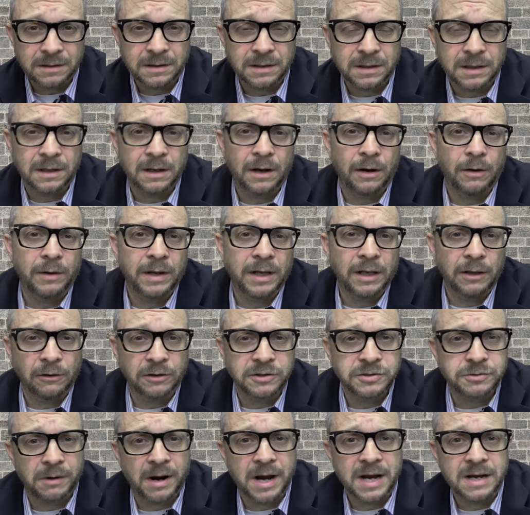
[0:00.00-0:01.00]
you know, it
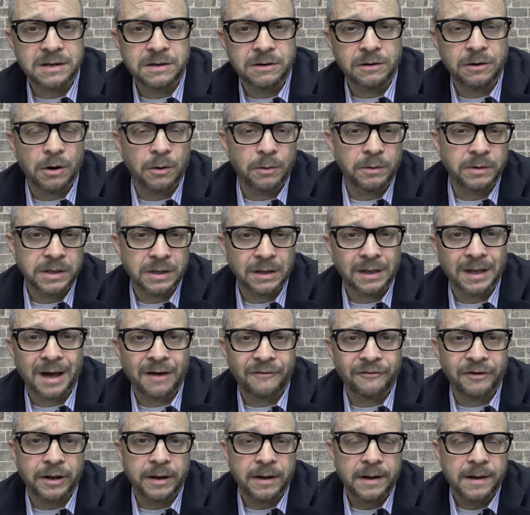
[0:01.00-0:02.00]
looks right, you go, you
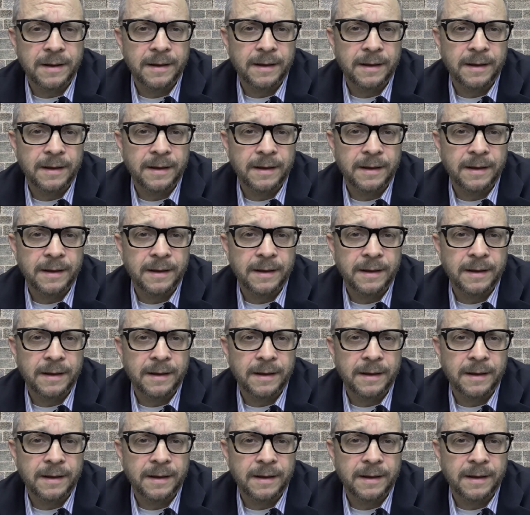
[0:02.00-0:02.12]
love it.